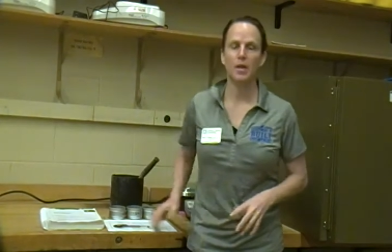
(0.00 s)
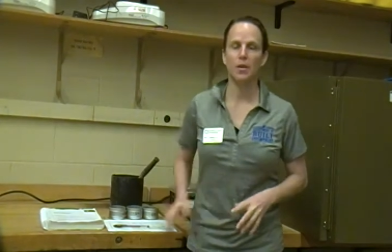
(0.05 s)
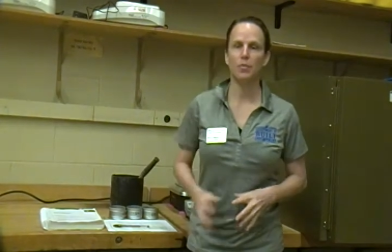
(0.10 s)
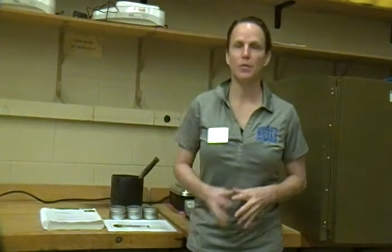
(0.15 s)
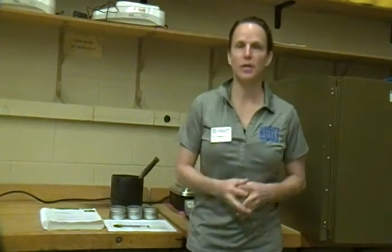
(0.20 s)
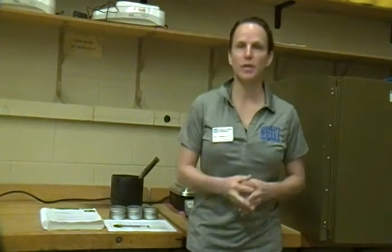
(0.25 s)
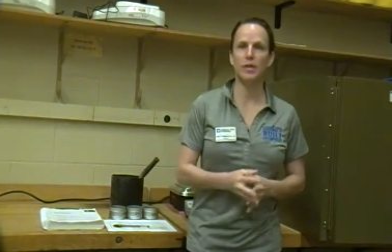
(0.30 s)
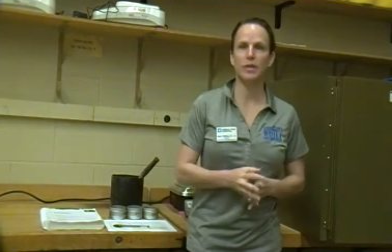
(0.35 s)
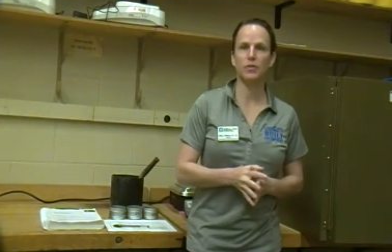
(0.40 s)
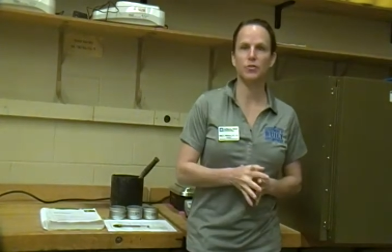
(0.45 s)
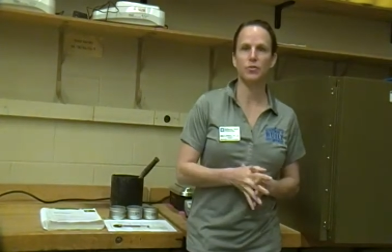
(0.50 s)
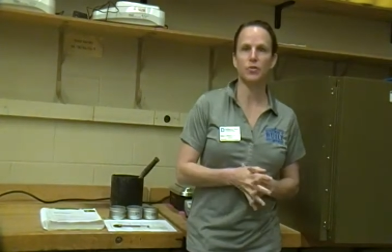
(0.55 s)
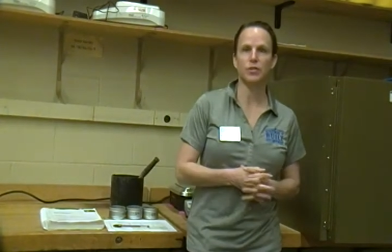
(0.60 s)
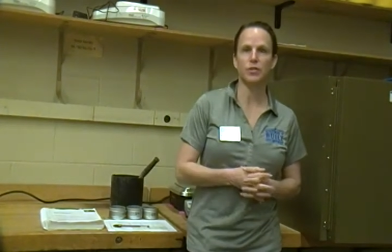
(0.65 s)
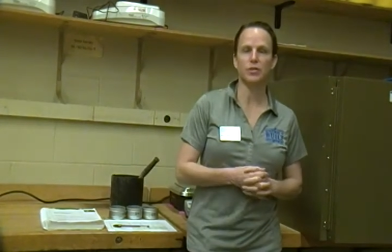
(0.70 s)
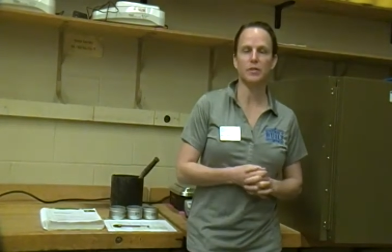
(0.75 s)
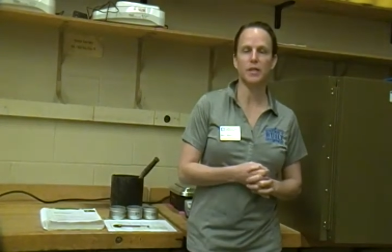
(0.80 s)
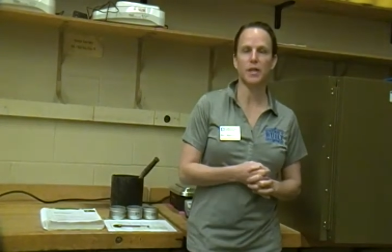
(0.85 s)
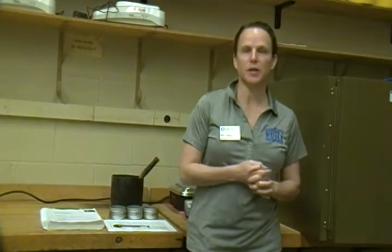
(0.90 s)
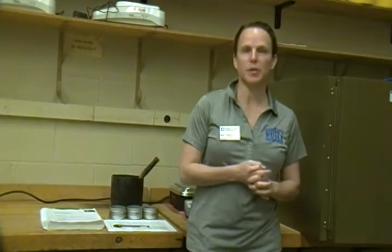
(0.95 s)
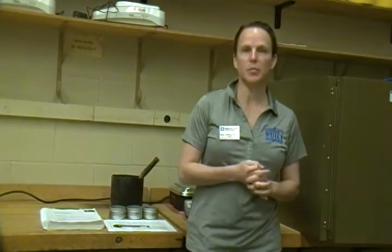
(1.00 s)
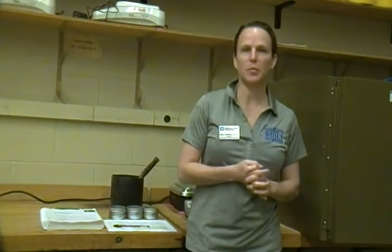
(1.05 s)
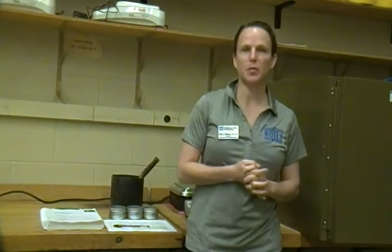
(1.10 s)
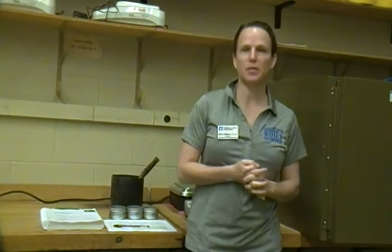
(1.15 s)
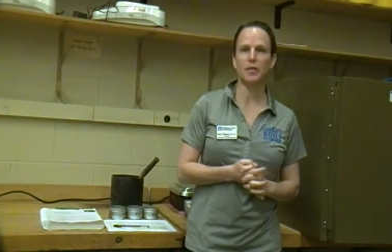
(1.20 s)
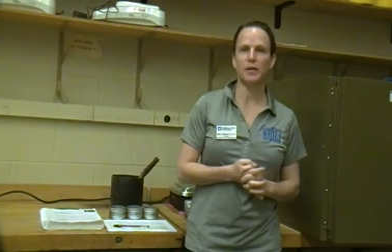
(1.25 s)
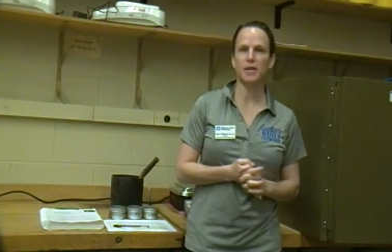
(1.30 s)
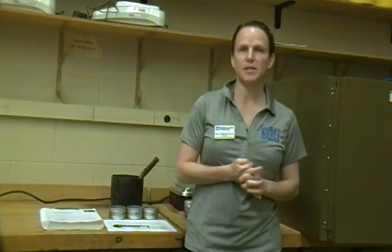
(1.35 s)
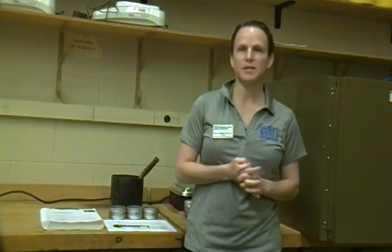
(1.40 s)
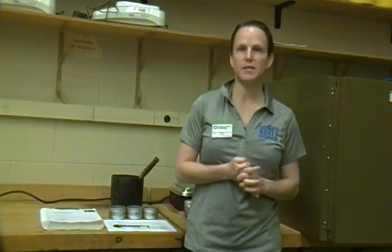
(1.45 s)
I want to introduce a
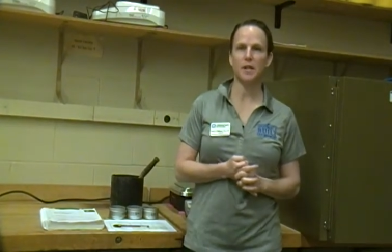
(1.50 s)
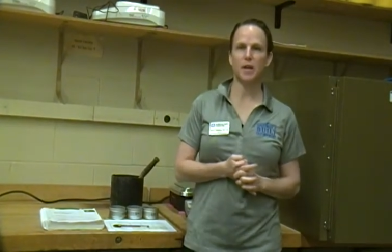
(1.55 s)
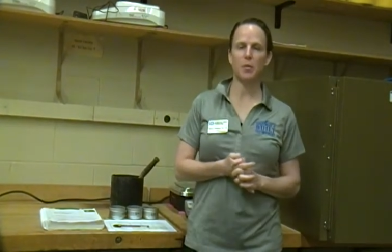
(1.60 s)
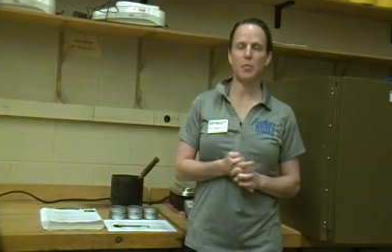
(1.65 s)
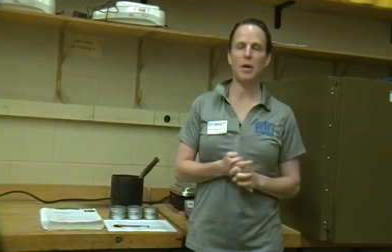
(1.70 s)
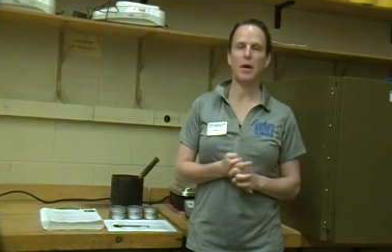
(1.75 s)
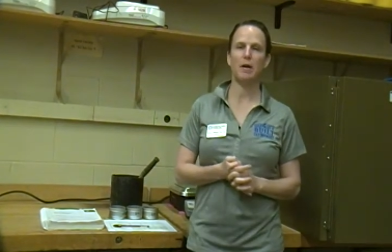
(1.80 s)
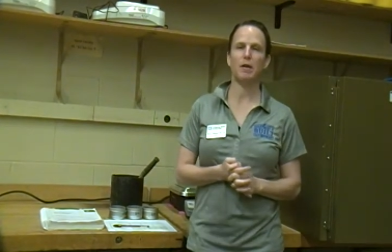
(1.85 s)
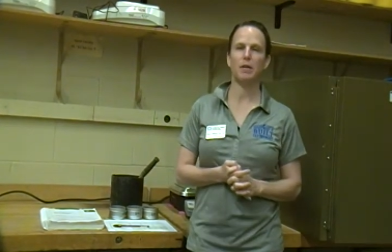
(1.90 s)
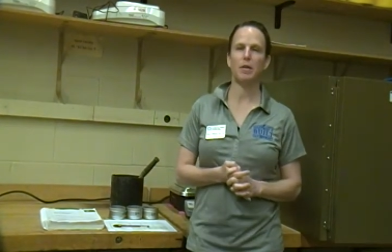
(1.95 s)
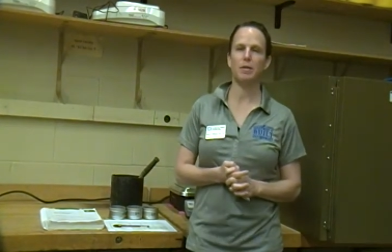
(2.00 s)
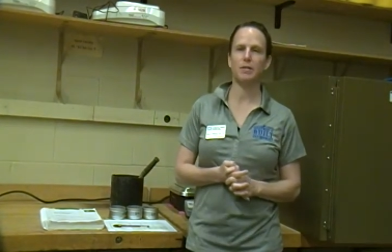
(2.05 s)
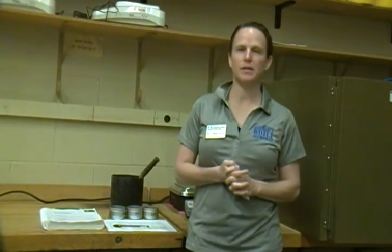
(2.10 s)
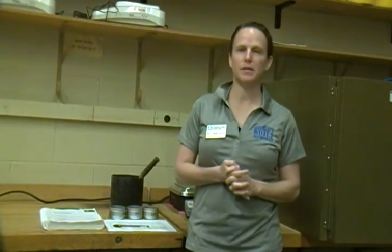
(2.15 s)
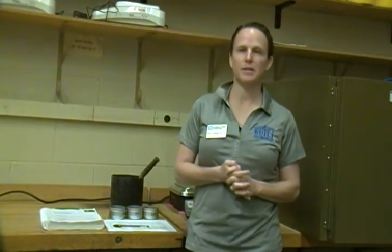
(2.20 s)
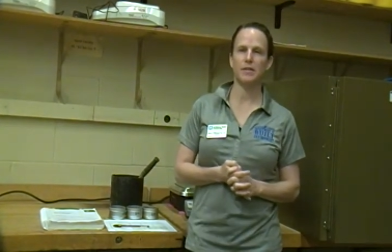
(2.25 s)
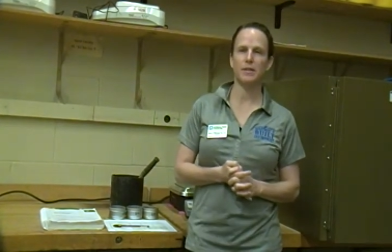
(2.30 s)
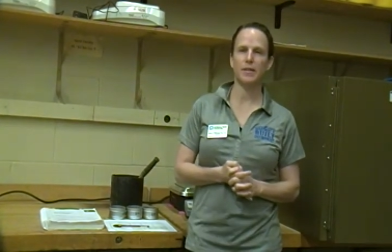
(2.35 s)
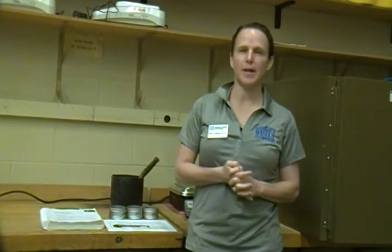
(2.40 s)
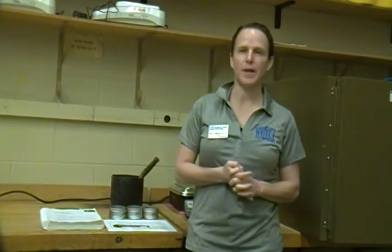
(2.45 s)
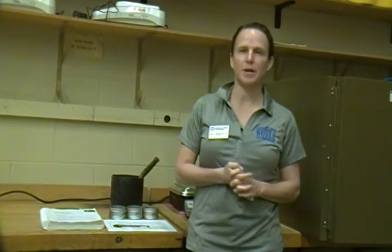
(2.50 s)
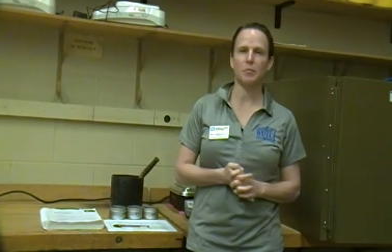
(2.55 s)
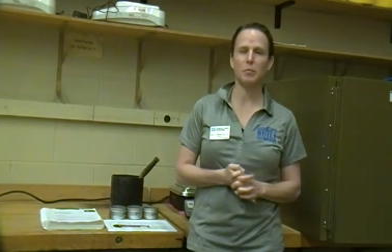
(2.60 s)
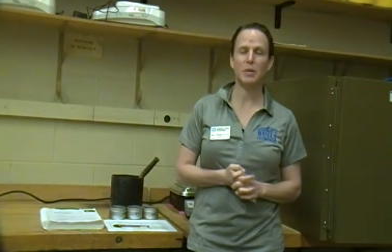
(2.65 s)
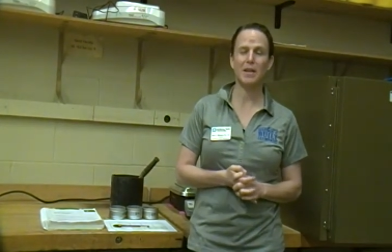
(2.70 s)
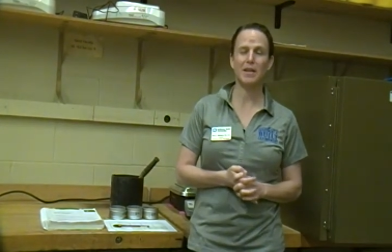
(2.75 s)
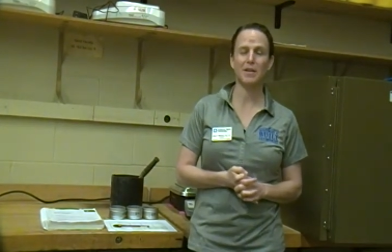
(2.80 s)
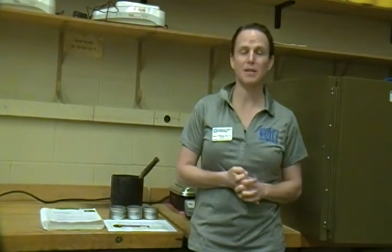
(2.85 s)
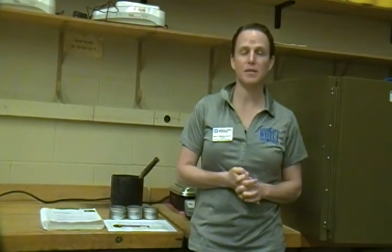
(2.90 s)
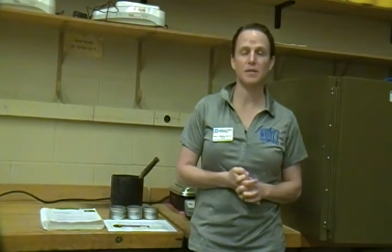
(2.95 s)
couple things about this
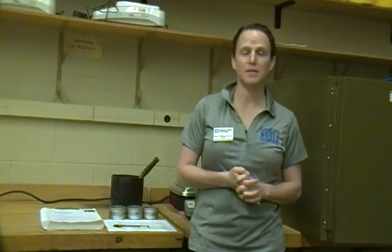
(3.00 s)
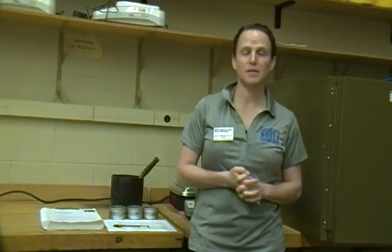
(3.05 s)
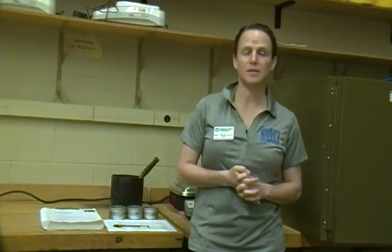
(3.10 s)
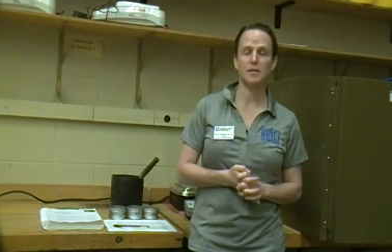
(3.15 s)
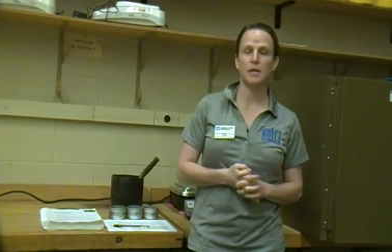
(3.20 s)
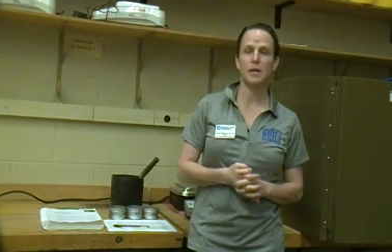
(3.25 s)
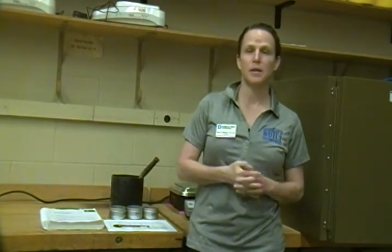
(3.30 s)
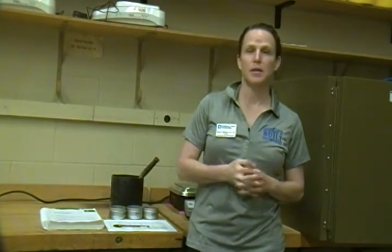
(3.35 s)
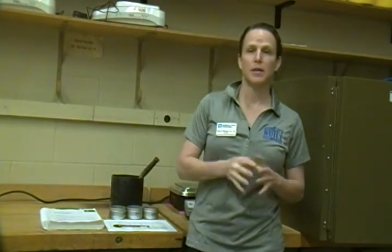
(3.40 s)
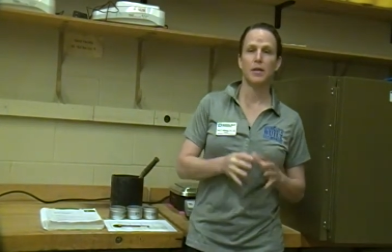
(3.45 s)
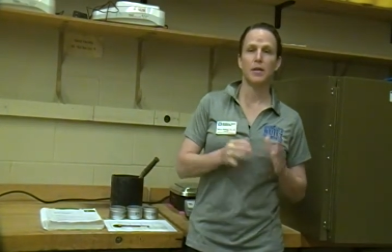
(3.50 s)
lab, because